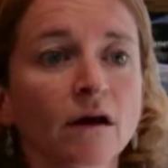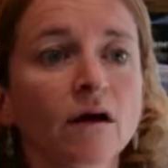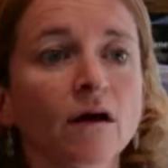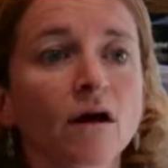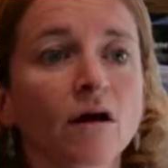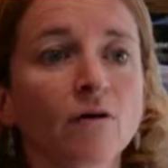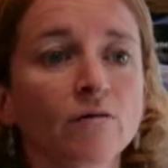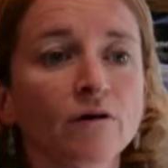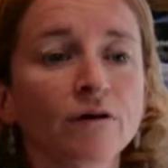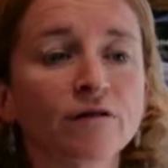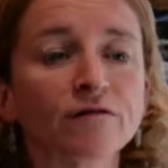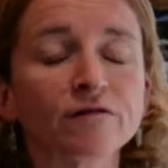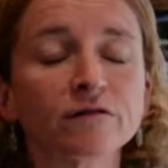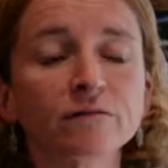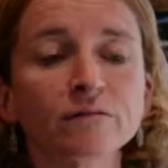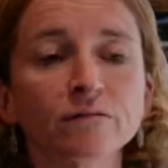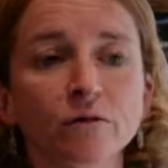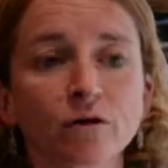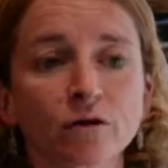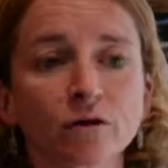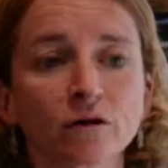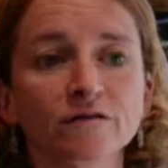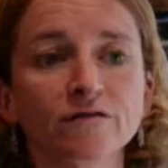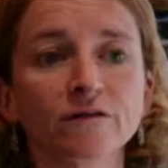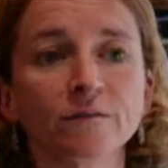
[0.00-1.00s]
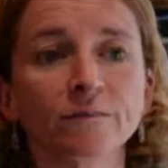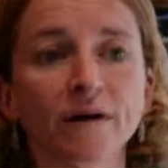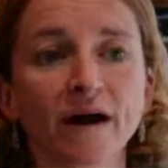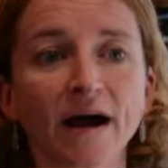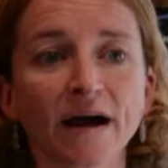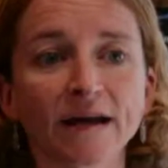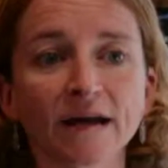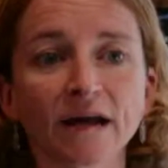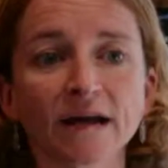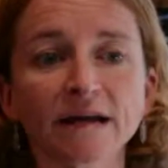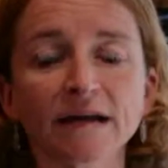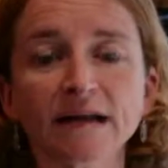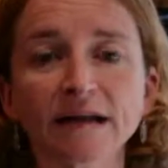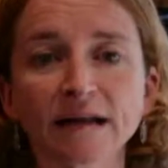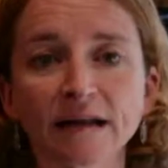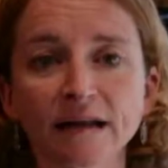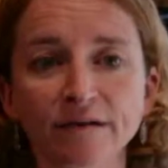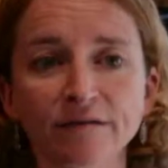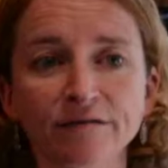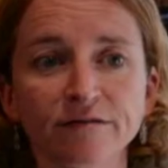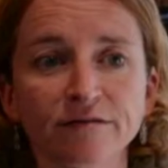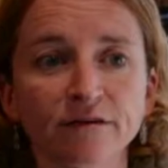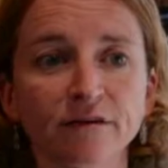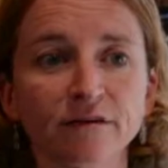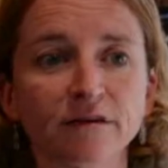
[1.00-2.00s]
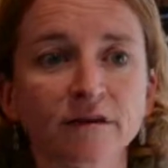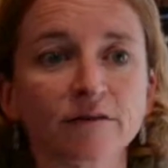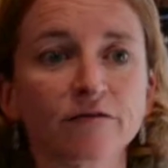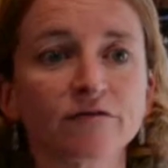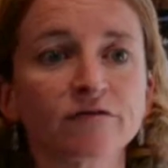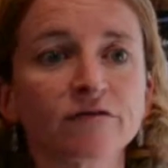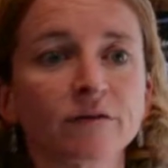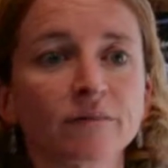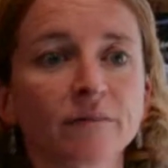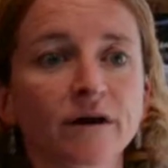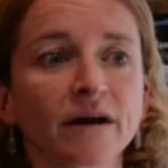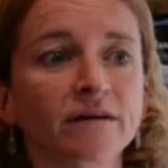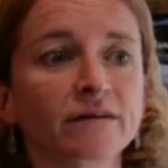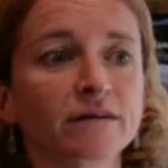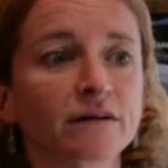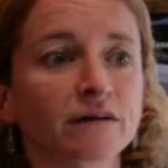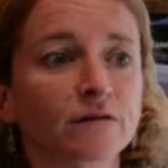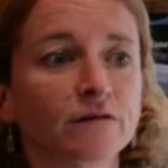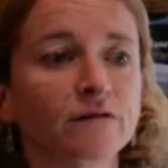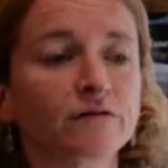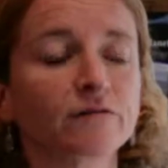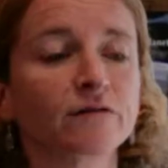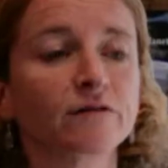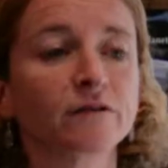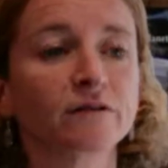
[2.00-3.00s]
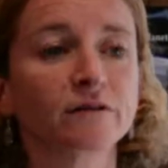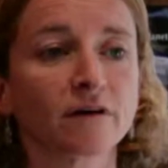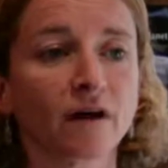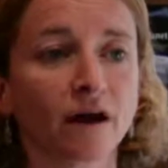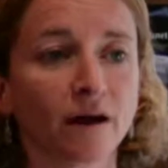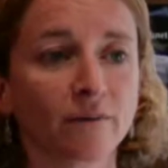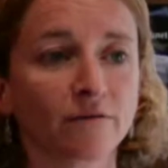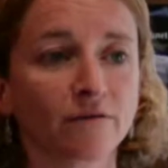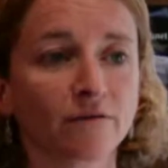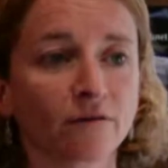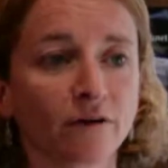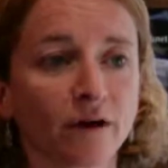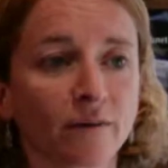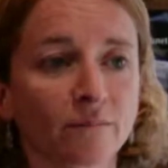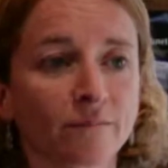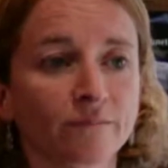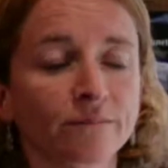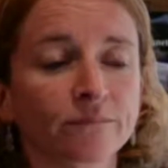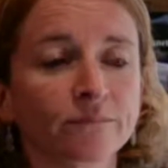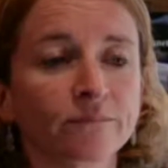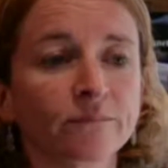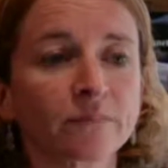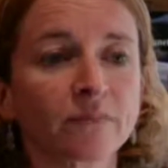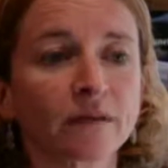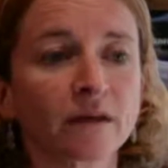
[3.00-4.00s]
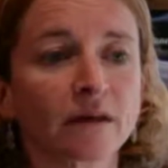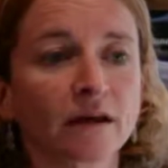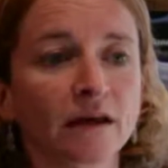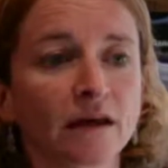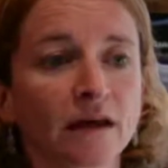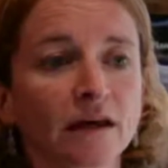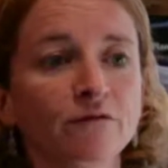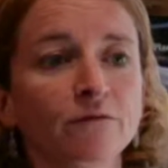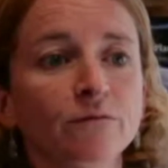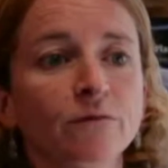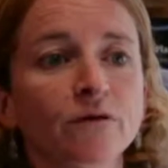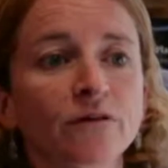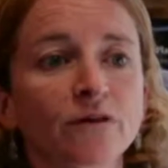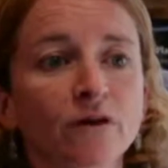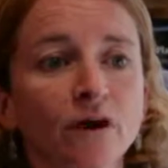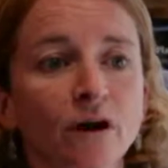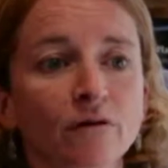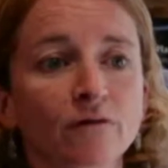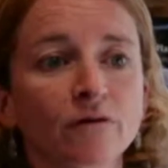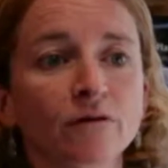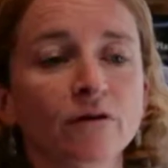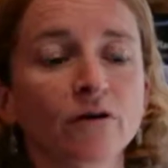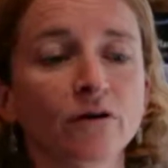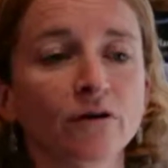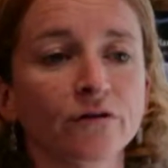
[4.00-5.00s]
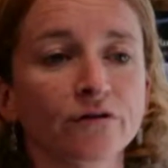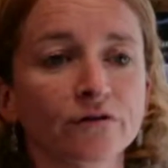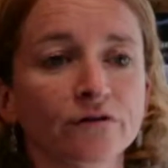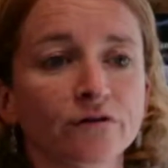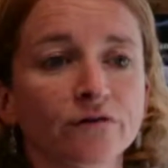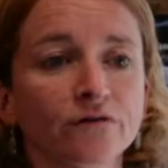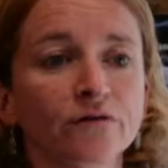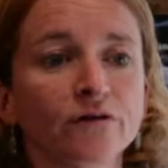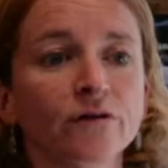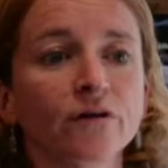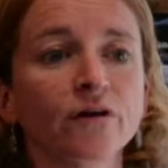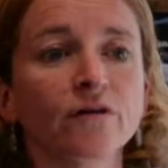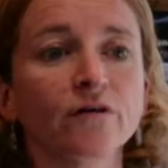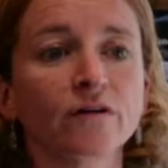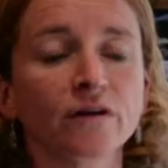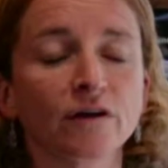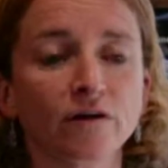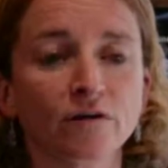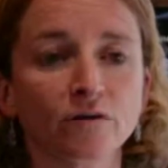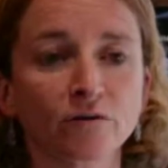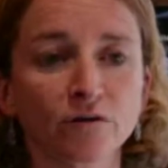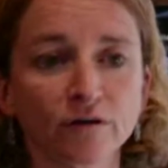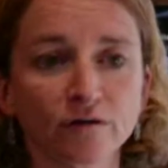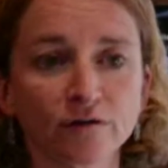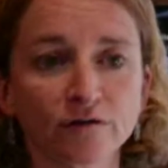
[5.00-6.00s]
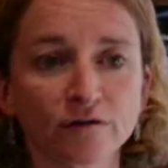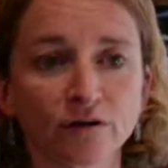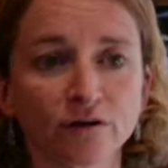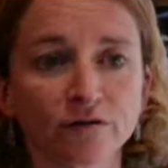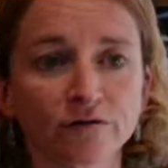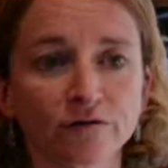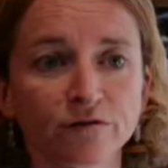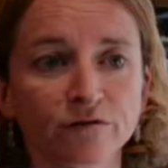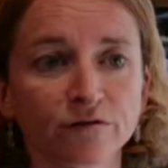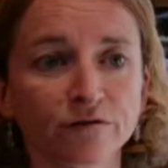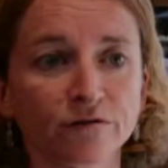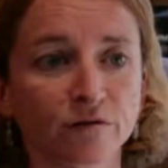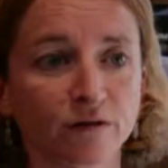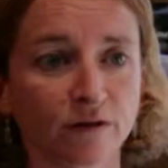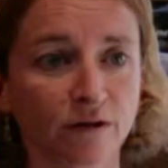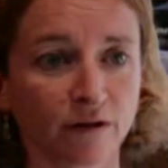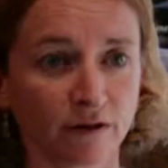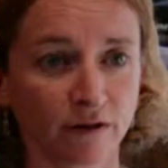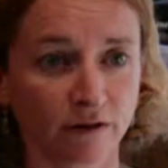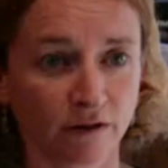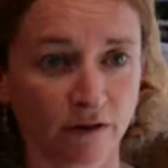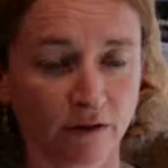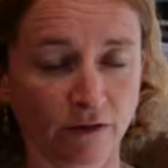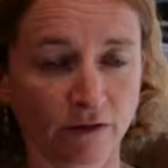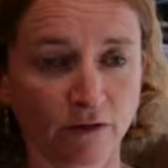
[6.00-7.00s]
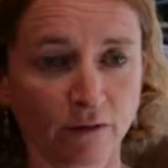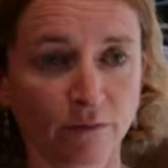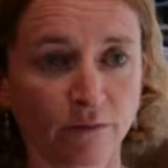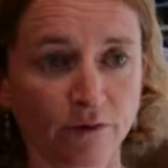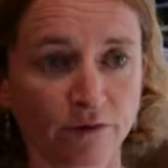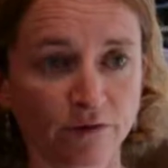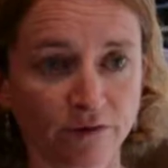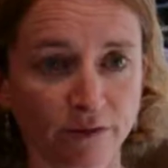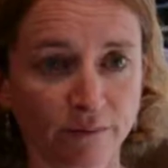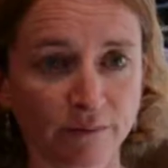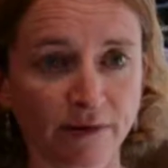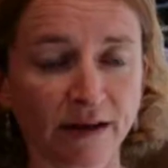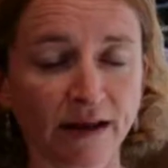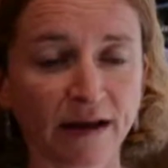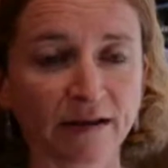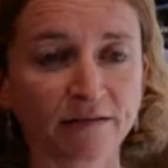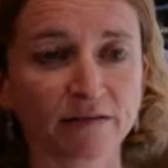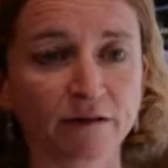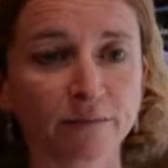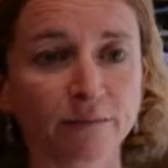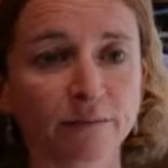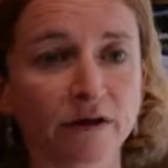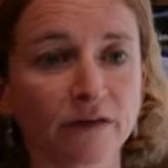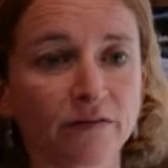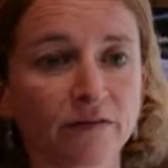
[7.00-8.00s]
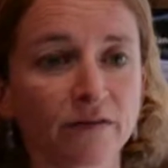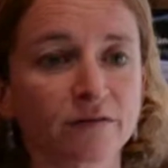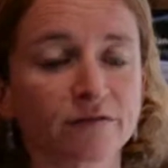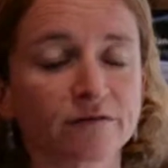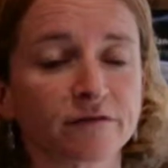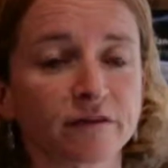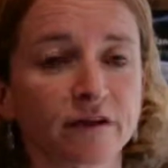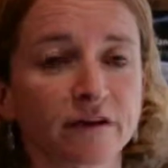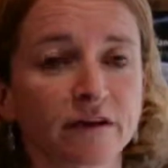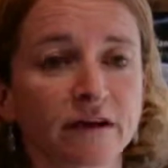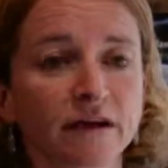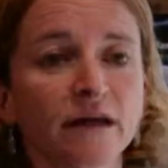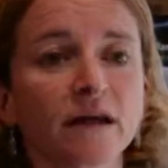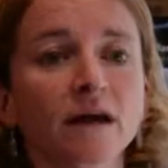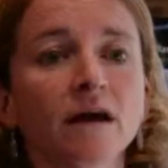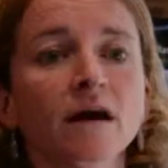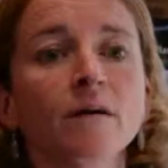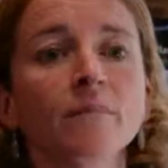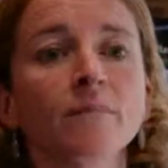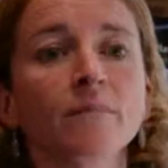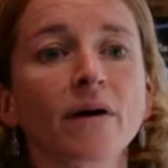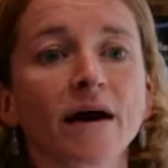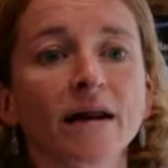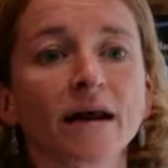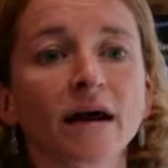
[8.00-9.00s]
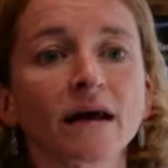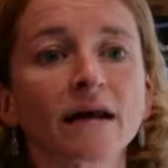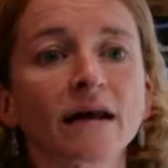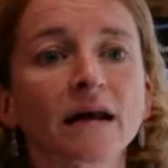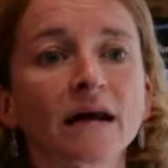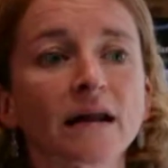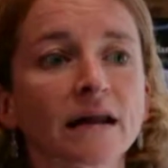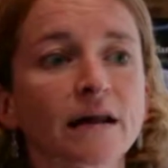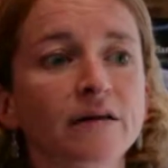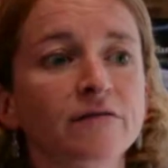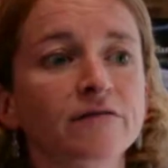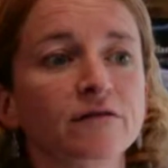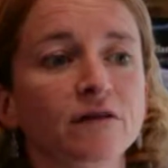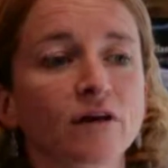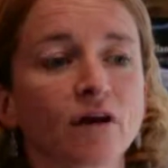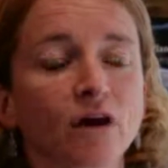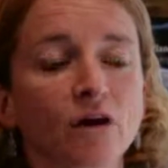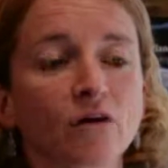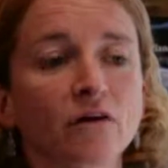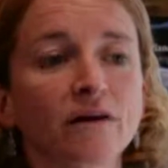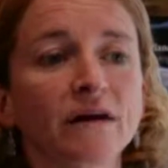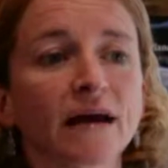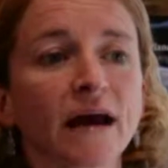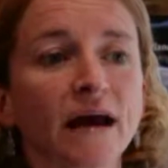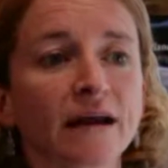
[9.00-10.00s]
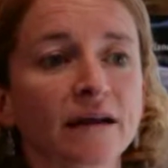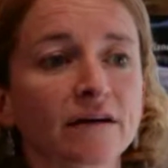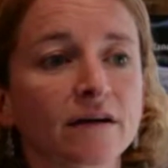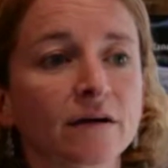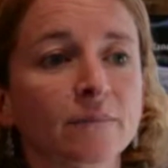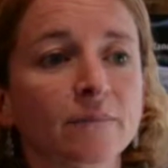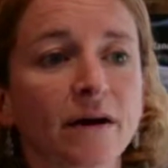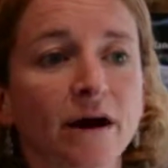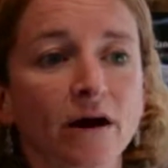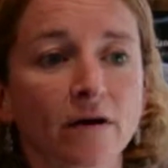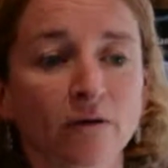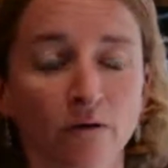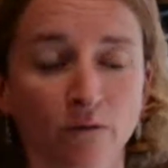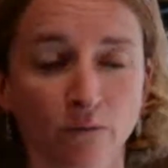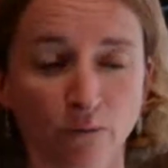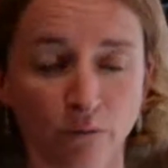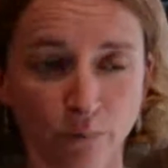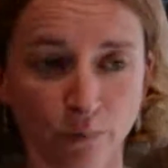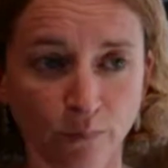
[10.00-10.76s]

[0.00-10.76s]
A recent model for Pine Island Glacier gives some idea as to the time frame. Even with current losses, the increased losses that were simulated in the study, Pine Island Glacier only added about